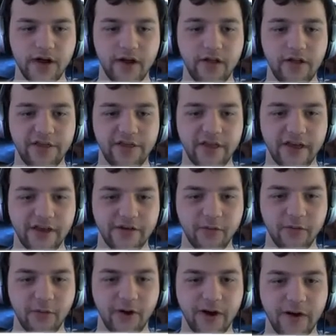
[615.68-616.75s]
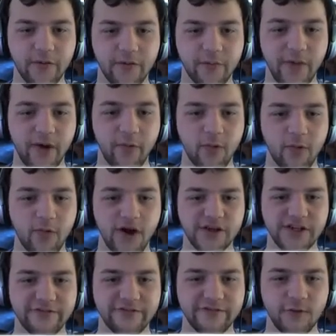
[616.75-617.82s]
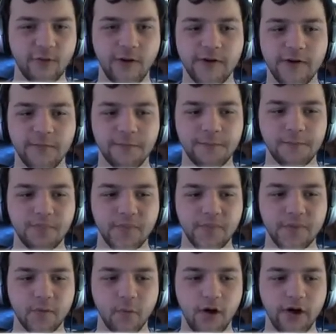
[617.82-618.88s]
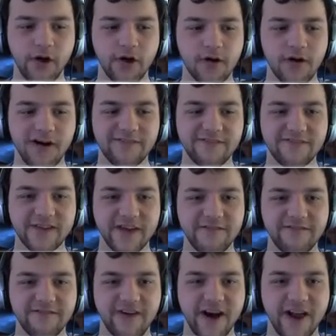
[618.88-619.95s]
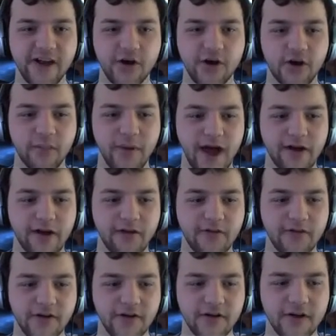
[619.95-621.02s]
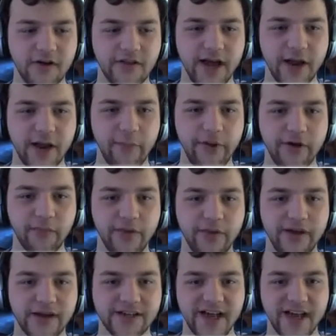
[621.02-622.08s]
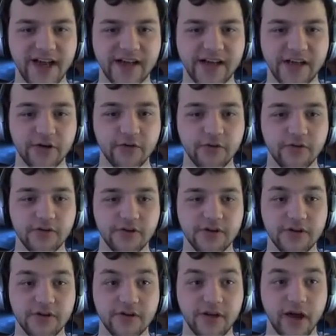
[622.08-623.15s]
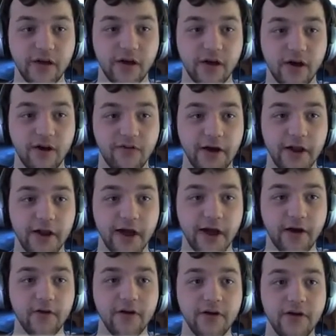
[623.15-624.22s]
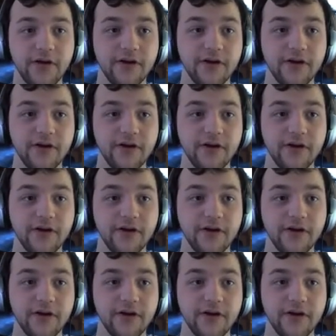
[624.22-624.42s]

Another thing you might want to watch out for. While you're off fighting your battle, the enemy could be attacking you, like they are right now.